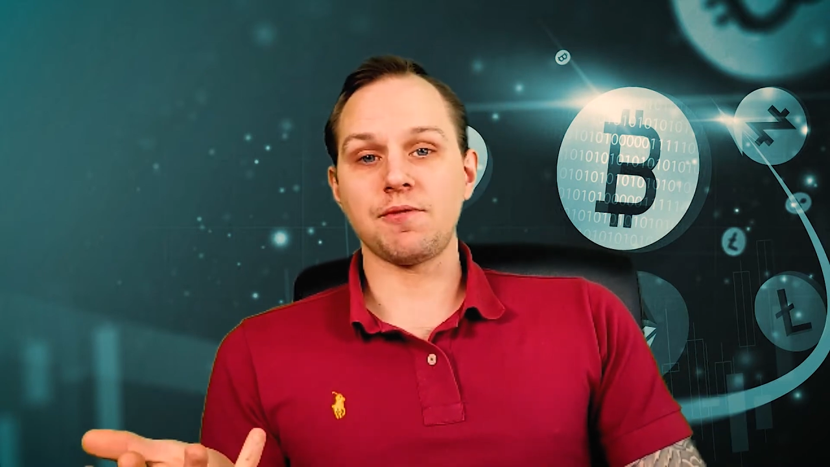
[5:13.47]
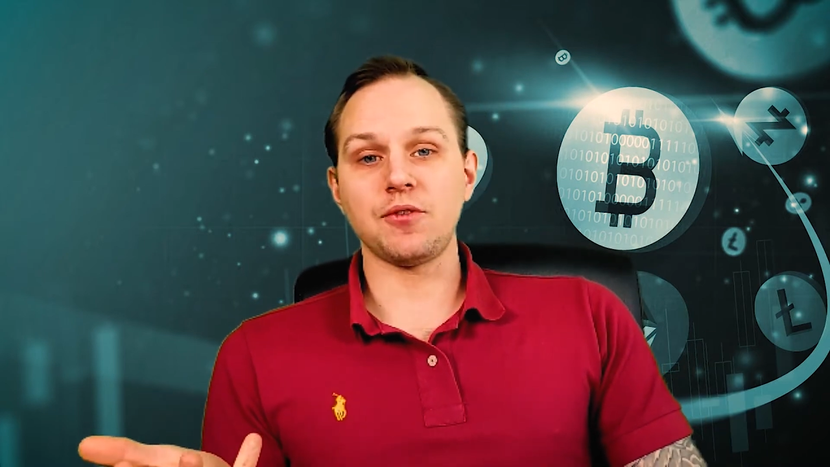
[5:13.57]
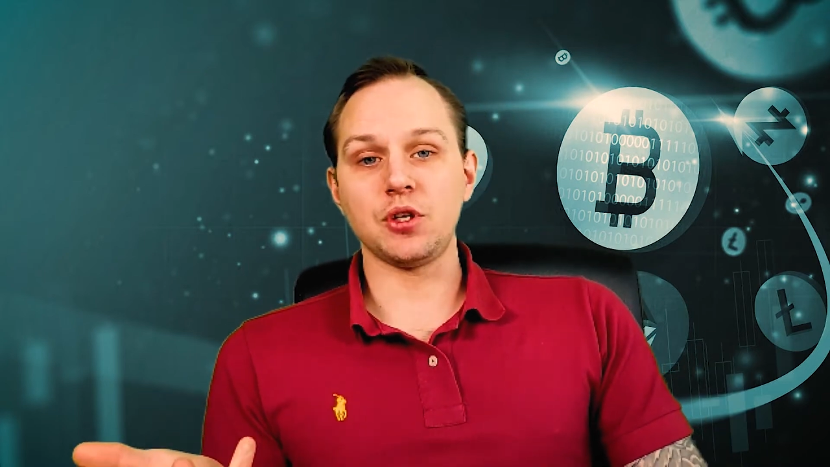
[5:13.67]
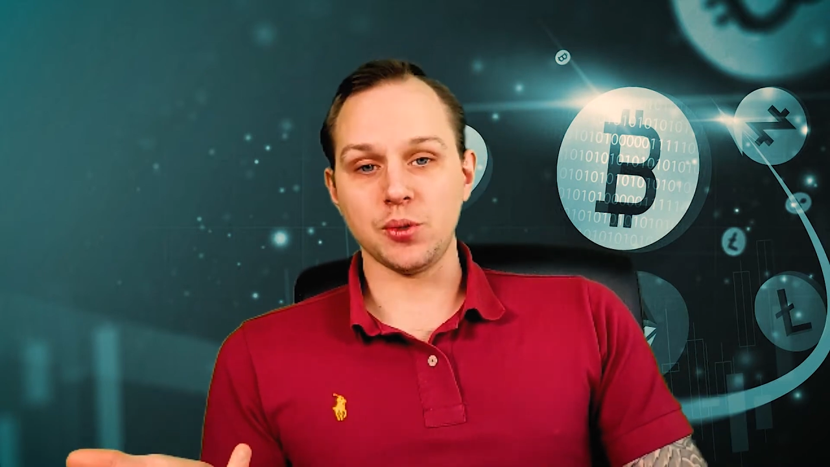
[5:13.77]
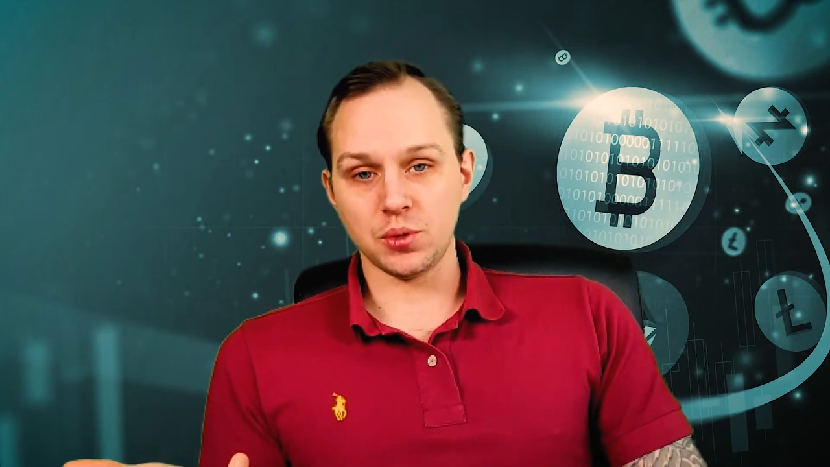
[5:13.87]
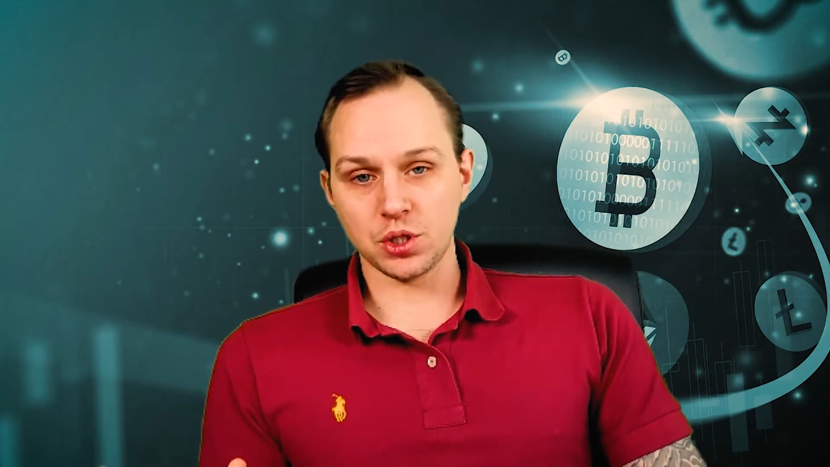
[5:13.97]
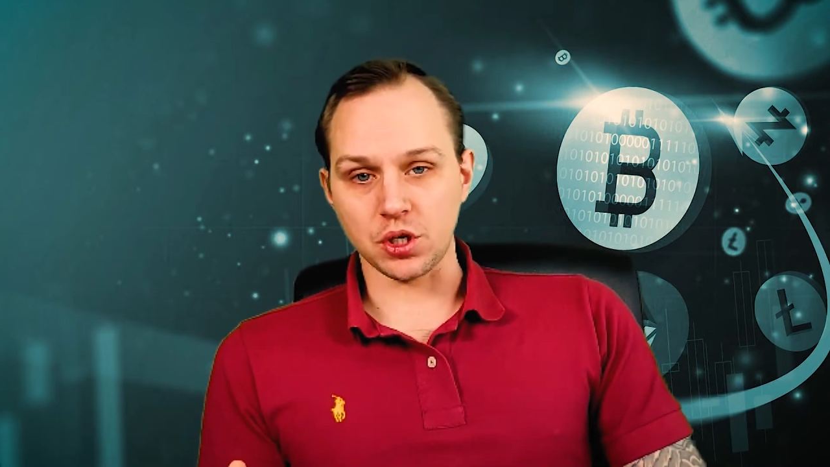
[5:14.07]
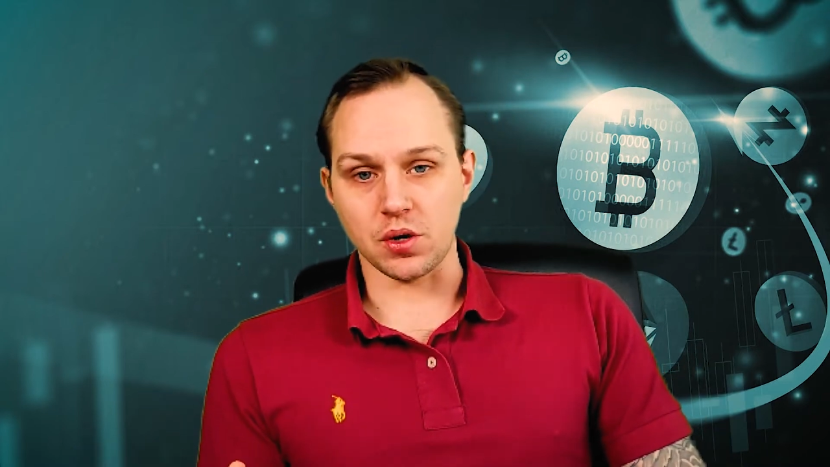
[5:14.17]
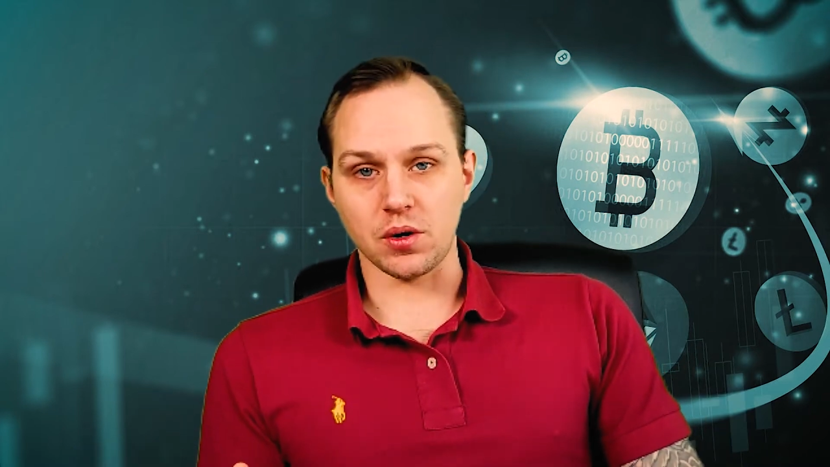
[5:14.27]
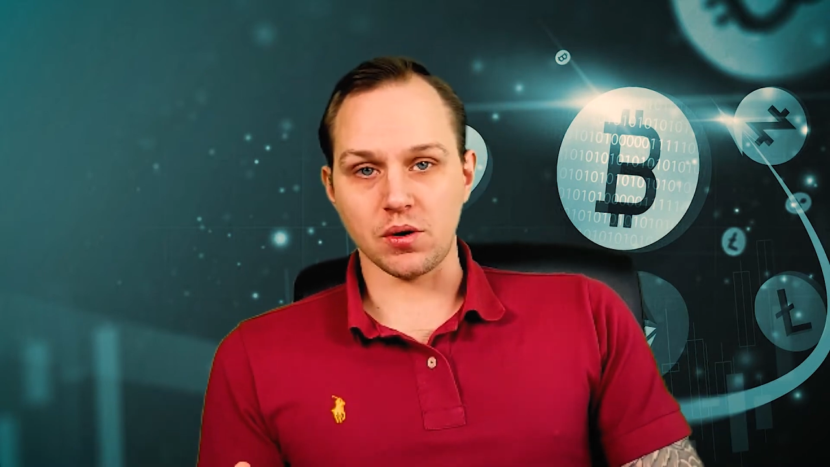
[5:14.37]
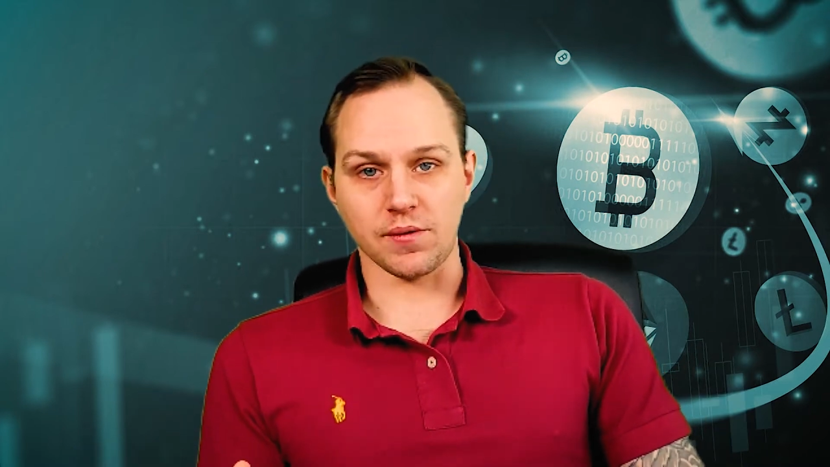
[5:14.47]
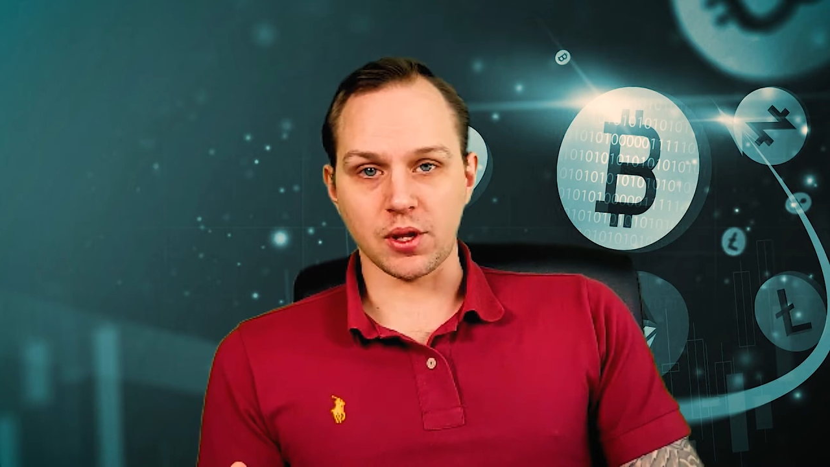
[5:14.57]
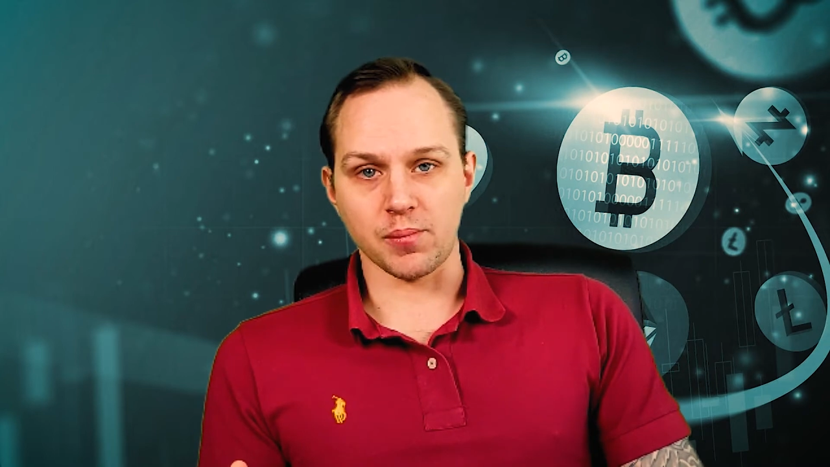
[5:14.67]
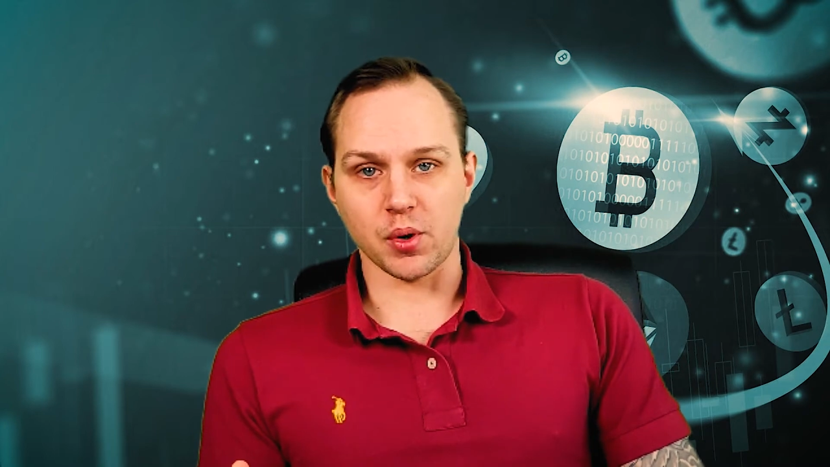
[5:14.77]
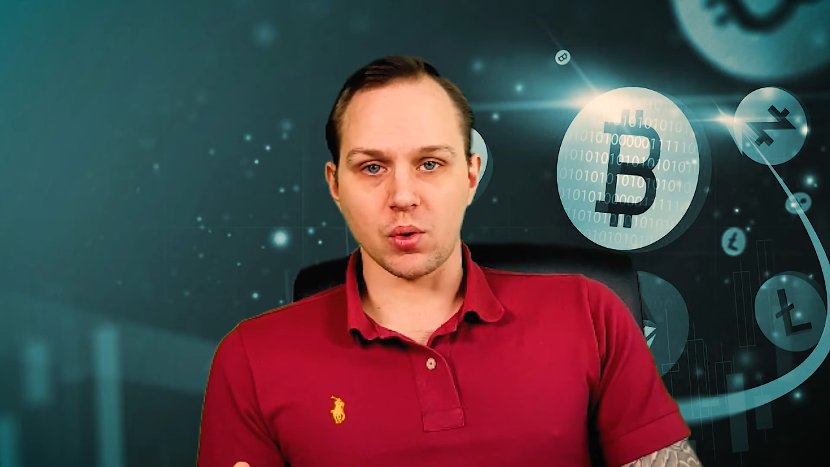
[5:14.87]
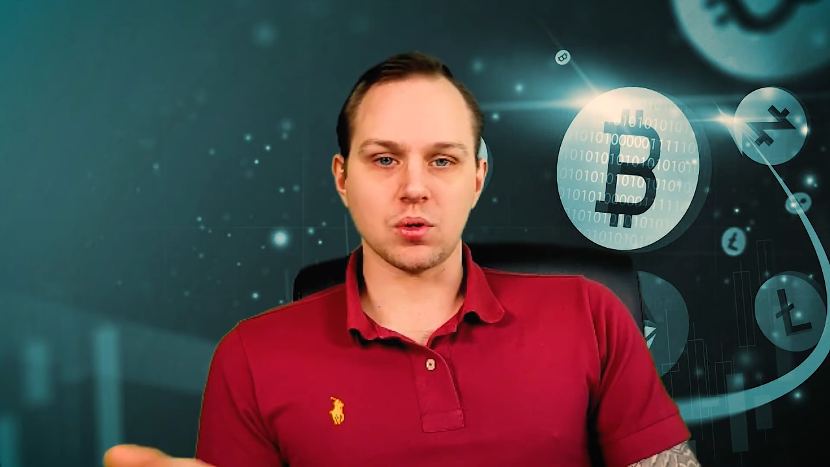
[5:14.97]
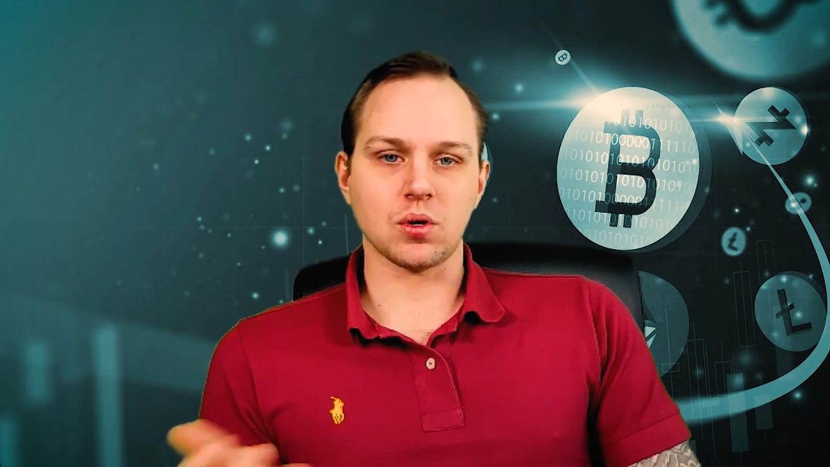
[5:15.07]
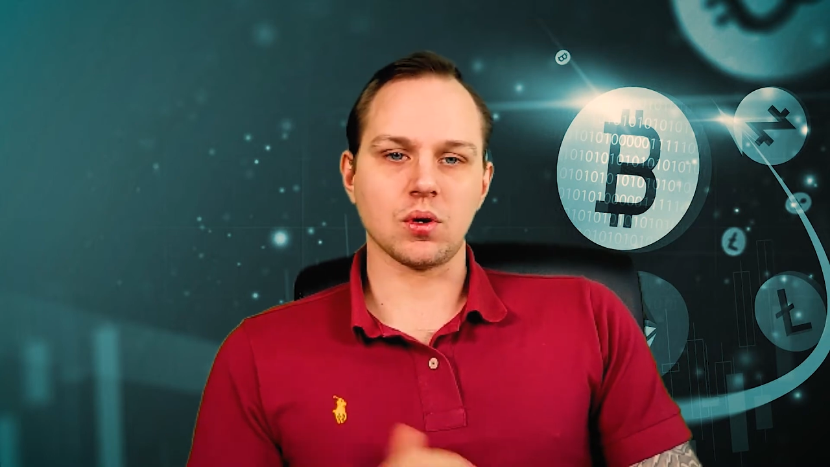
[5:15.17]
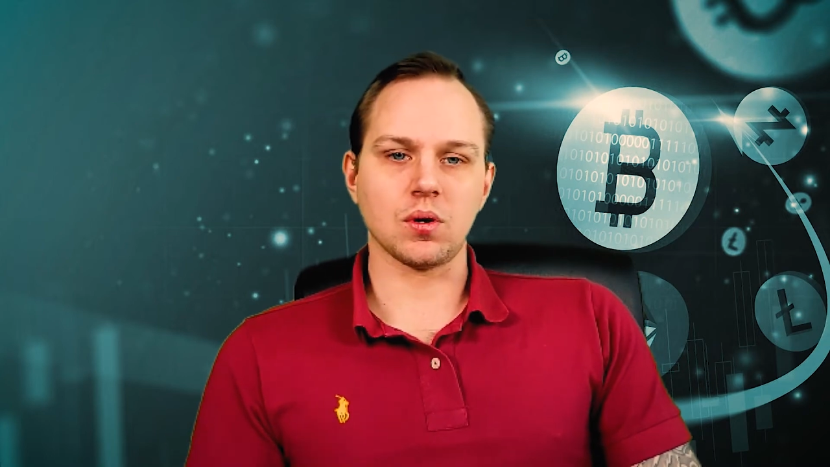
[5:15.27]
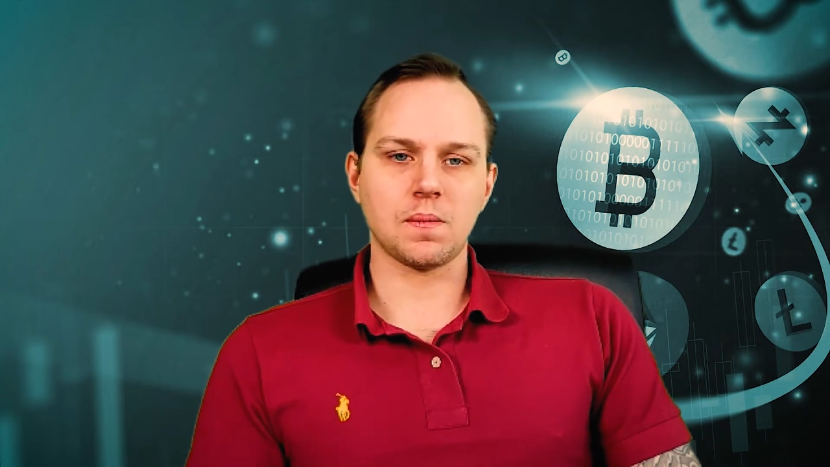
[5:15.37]
future of the
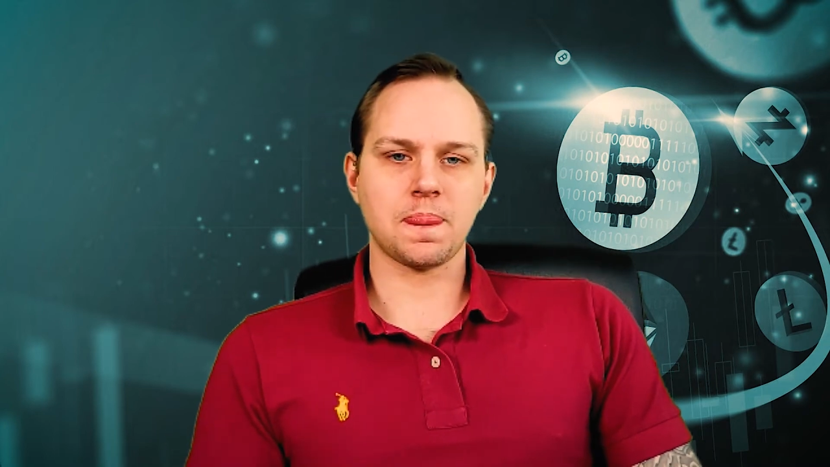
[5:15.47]
protocol.